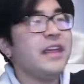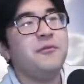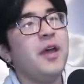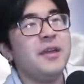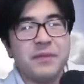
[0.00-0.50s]

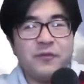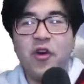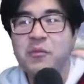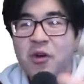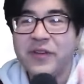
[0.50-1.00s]
then wait,
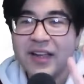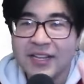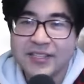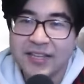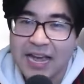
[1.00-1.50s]
before moving
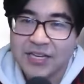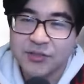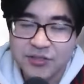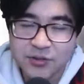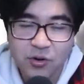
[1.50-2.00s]
on to the
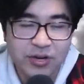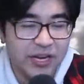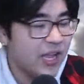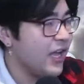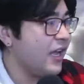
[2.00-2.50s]
actual
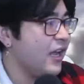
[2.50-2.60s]
story,